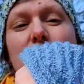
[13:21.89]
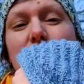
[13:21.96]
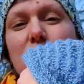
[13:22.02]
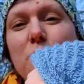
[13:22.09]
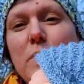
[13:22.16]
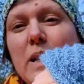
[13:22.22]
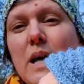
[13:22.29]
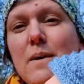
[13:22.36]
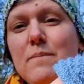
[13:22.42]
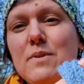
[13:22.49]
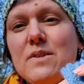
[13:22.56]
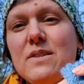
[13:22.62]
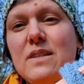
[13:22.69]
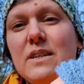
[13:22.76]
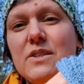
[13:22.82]
You pick up
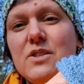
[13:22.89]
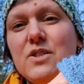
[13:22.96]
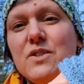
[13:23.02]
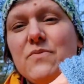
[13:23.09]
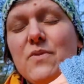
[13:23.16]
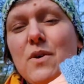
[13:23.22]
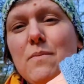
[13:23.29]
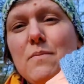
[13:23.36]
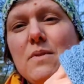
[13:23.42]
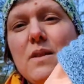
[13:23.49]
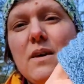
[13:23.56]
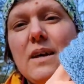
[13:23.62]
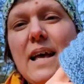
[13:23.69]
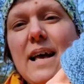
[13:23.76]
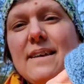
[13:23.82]
your stitches from
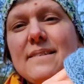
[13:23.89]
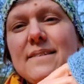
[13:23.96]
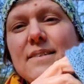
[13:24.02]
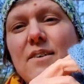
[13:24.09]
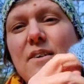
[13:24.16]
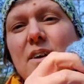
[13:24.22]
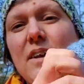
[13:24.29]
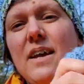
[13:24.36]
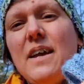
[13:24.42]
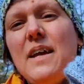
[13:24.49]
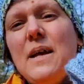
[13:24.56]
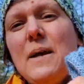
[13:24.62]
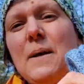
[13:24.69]
the cast on,